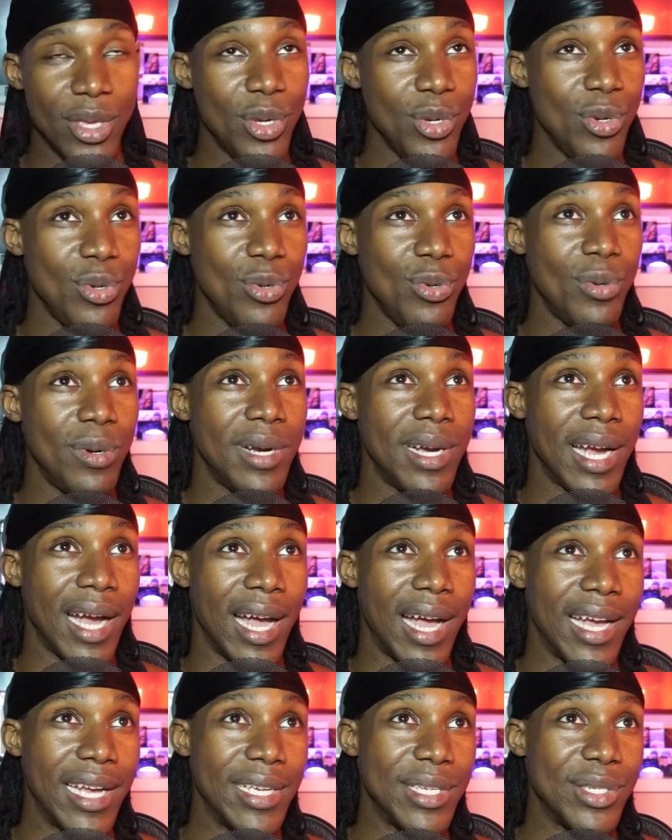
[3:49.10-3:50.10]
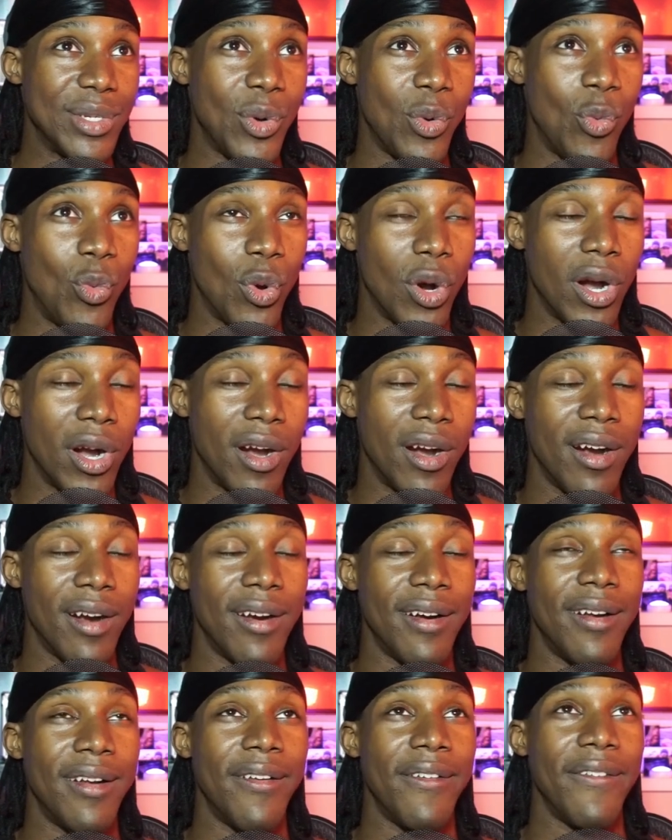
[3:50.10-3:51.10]
you guys
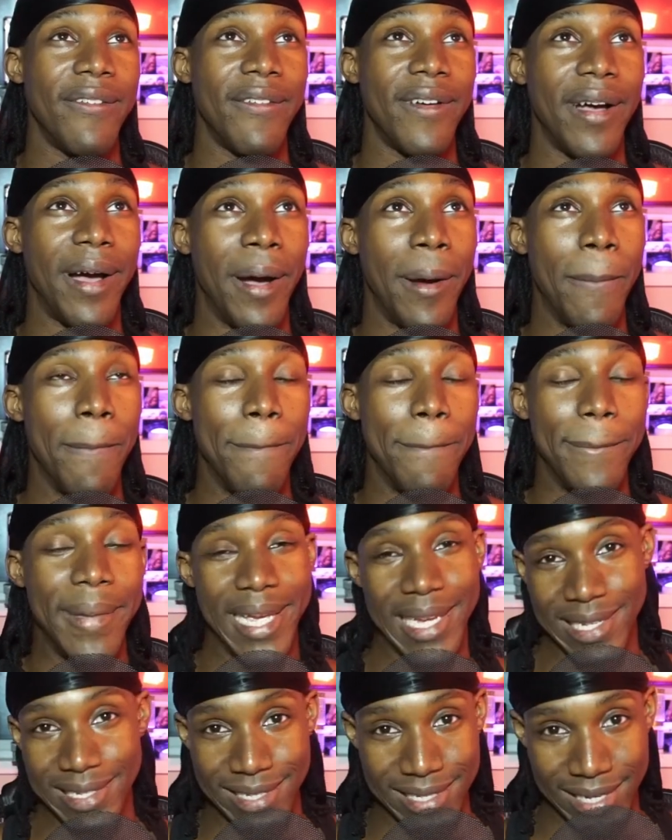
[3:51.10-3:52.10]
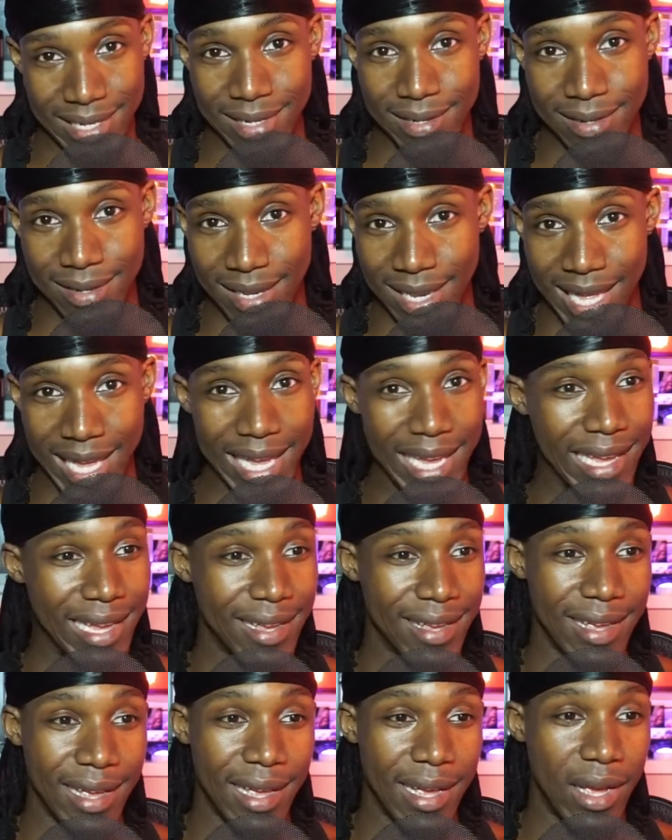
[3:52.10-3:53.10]
were amazing. Like,
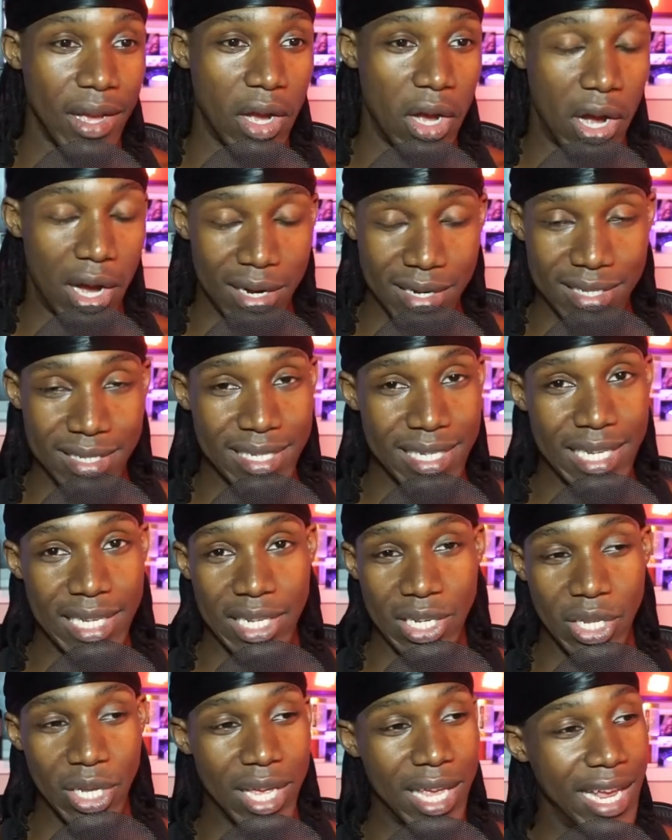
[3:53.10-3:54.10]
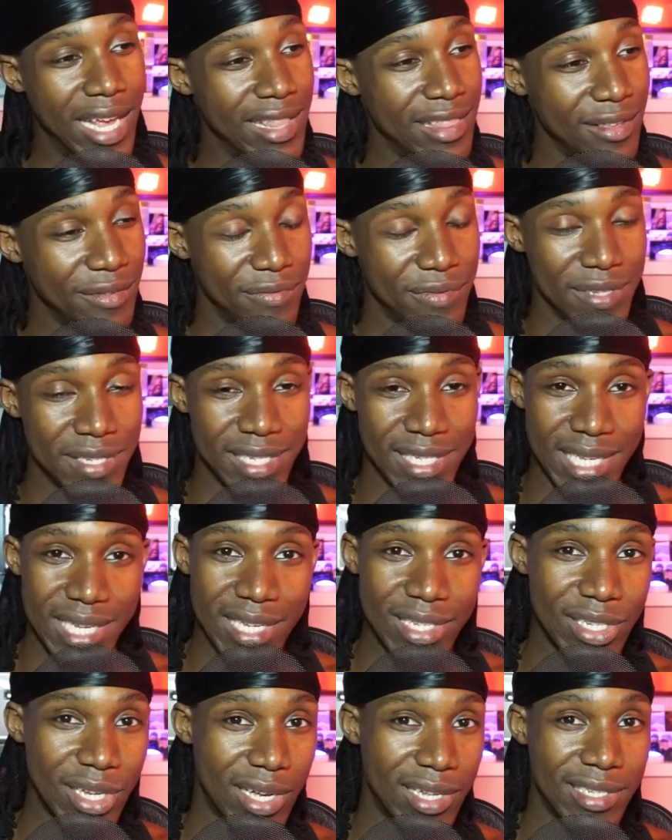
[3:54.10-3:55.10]
honestly, looking at the
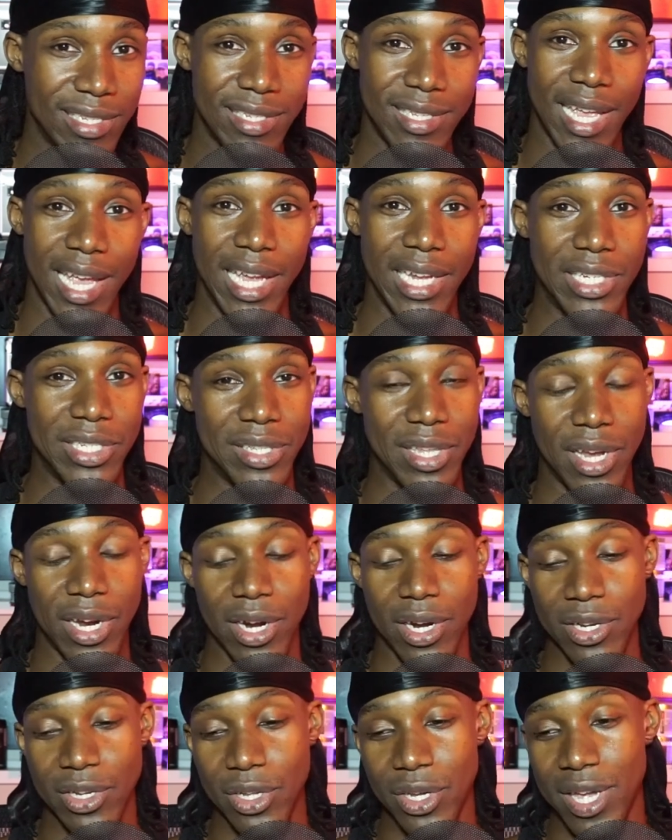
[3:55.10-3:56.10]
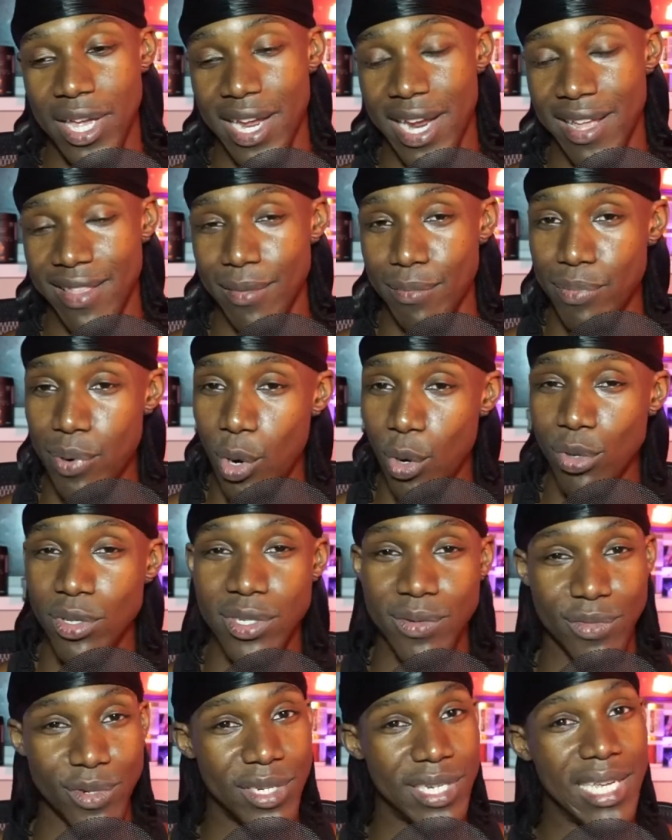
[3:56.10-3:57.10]
physiques on stage there, looking at the
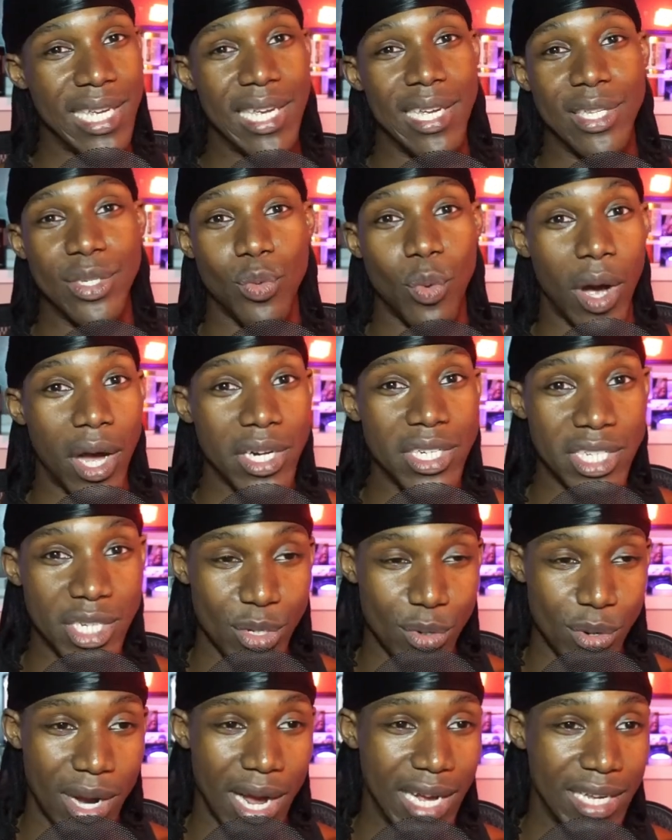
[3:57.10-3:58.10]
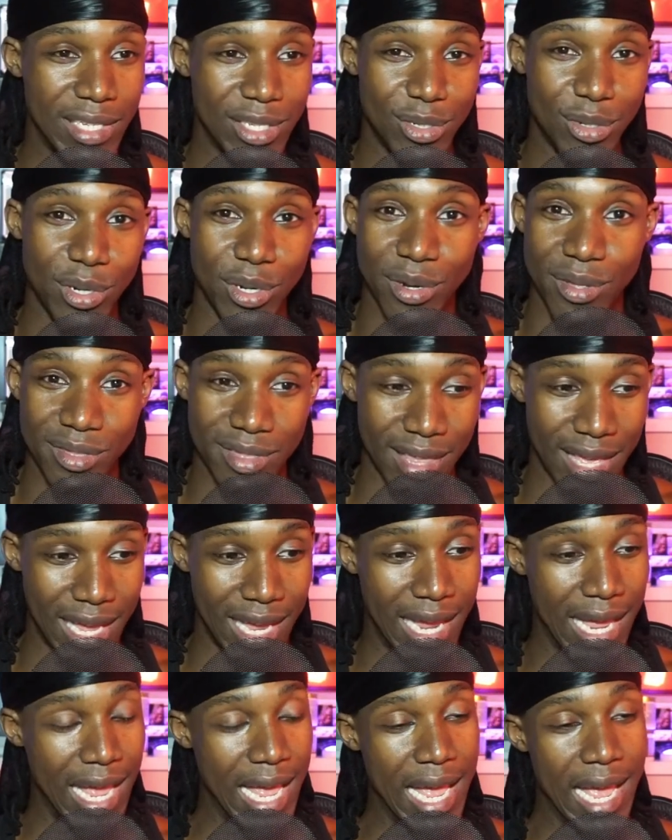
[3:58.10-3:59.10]
posing routines, watching you guys do your
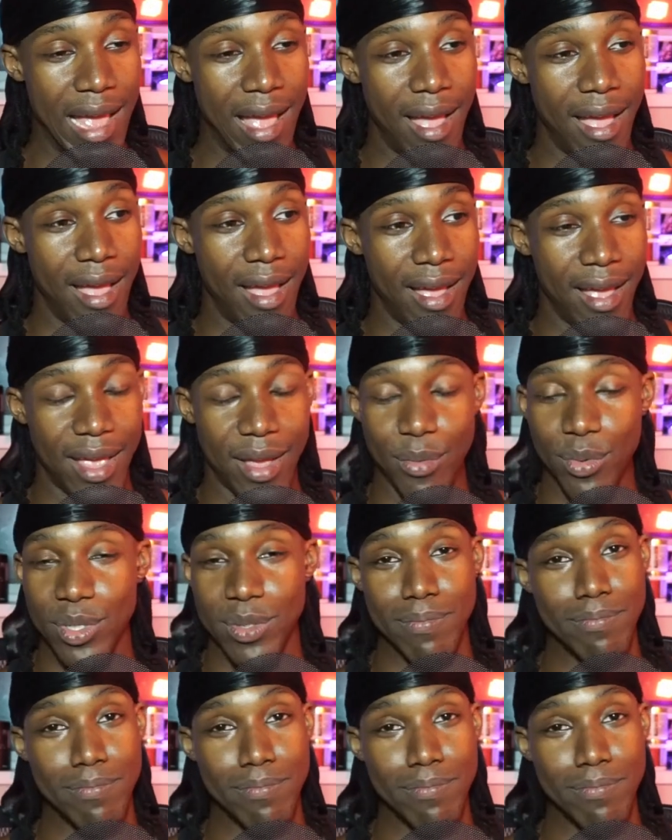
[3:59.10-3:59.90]
thing, it was